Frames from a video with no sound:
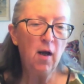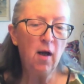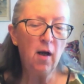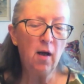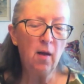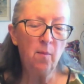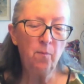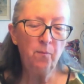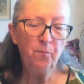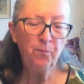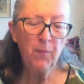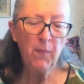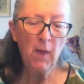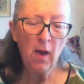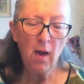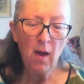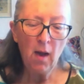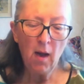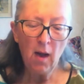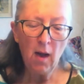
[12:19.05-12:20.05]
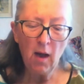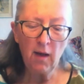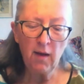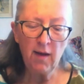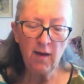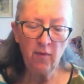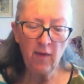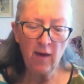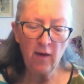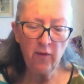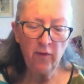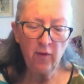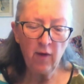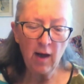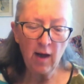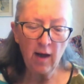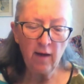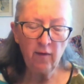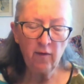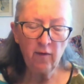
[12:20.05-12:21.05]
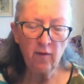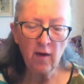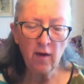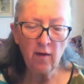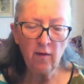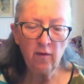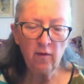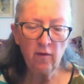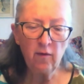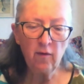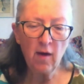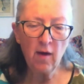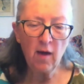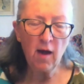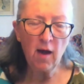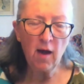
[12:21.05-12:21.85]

And in those cases,